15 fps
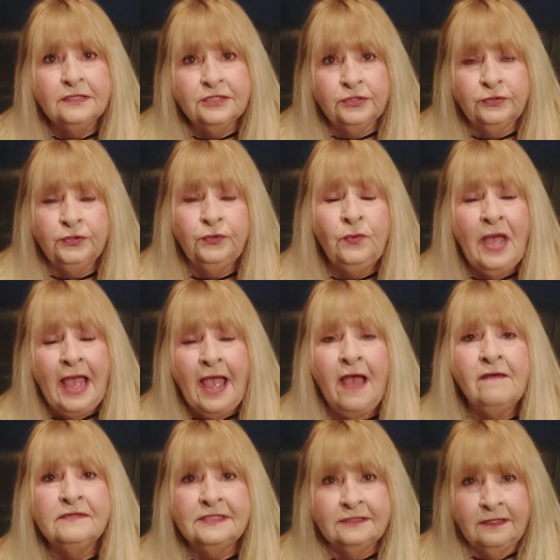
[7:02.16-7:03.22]
until you
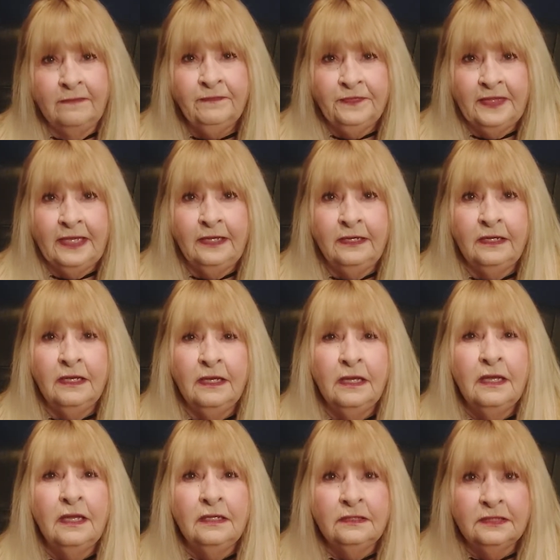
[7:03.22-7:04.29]
have something
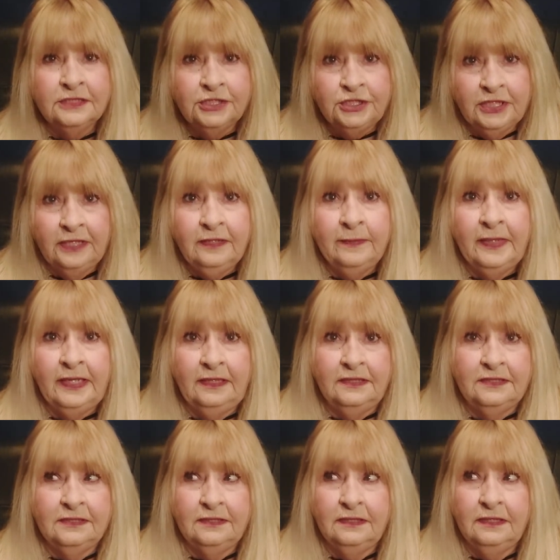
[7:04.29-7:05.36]

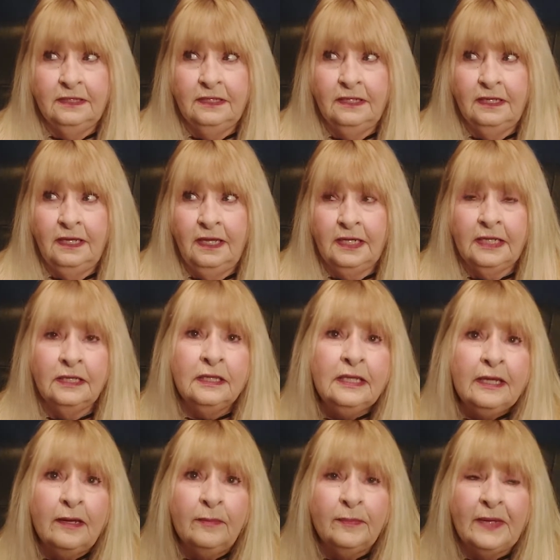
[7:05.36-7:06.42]
legitimate, a
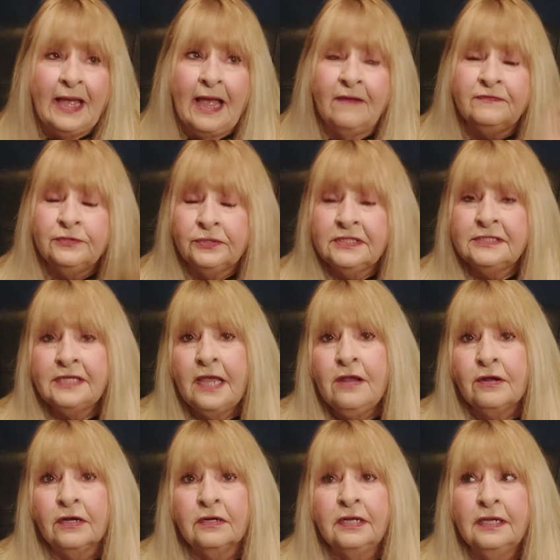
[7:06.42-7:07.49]
clip after it's
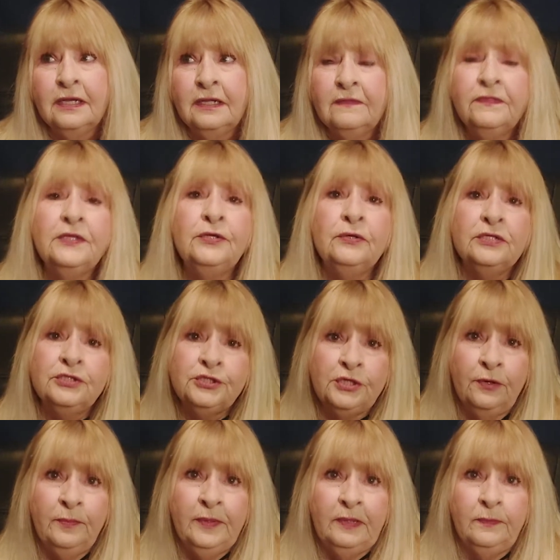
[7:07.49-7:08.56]
aired that you can
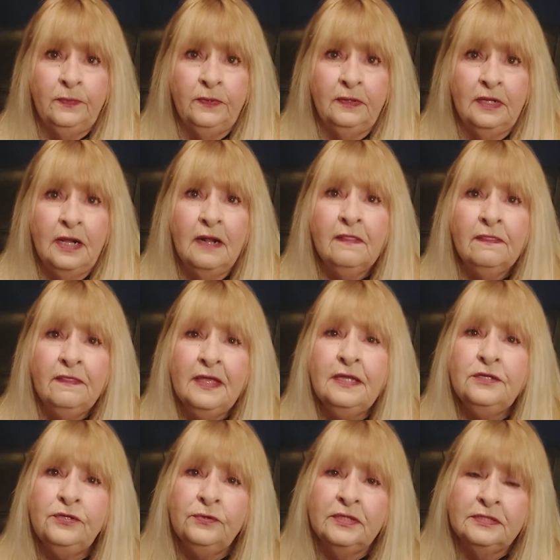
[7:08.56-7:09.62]
show people.
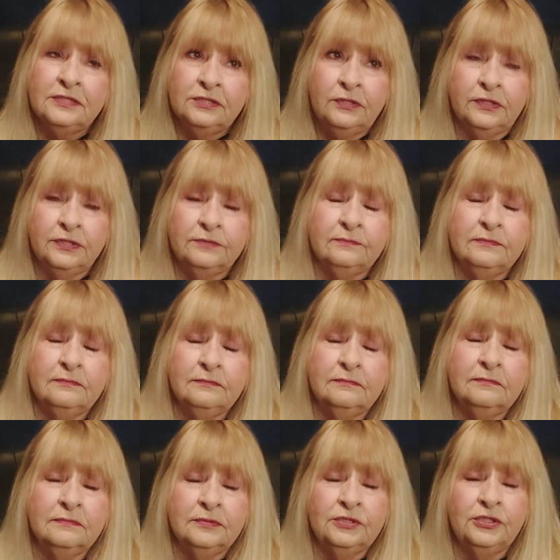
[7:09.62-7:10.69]
Then you can start
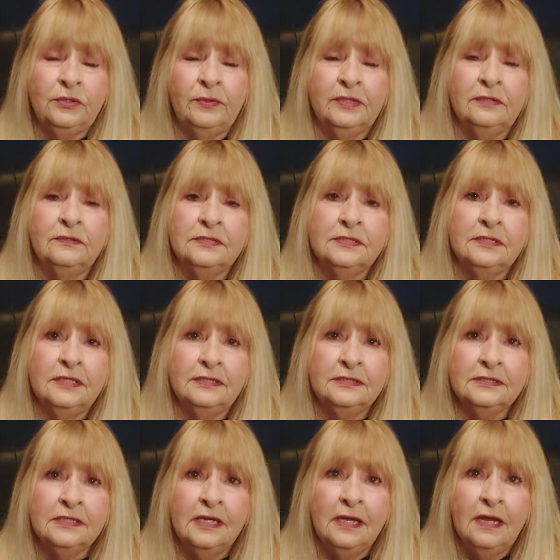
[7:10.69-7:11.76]
showing those
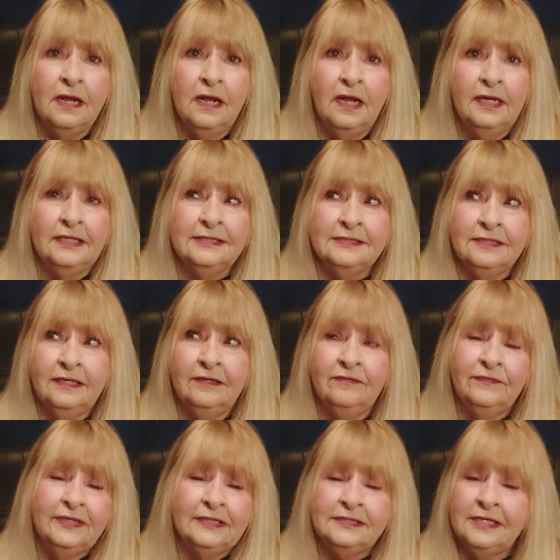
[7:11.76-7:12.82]
things. Instead
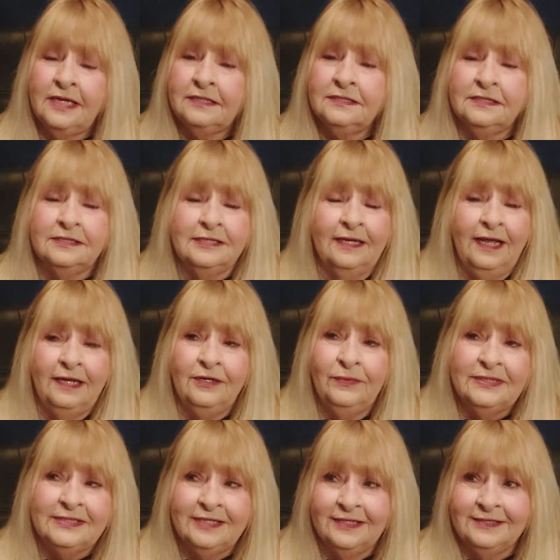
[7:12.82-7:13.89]
of in Texas, I know
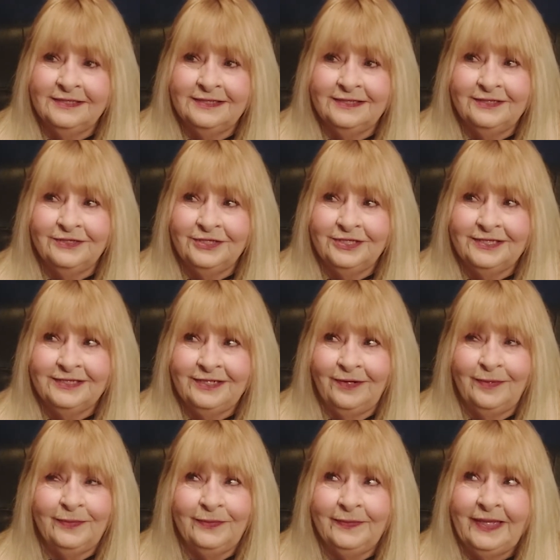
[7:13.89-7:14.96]
in Texas they're just
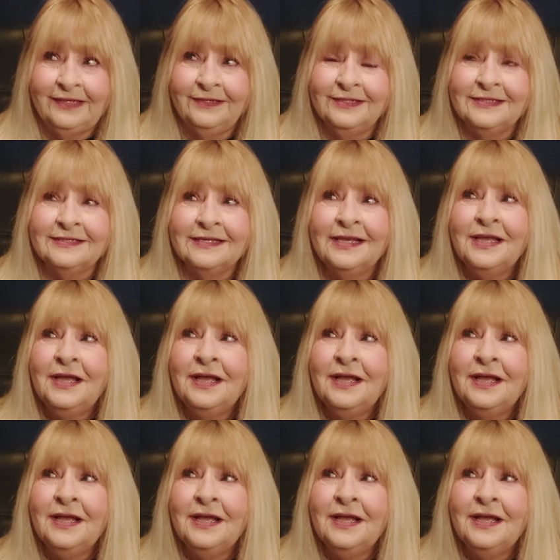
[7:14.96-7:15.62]
terrible about this.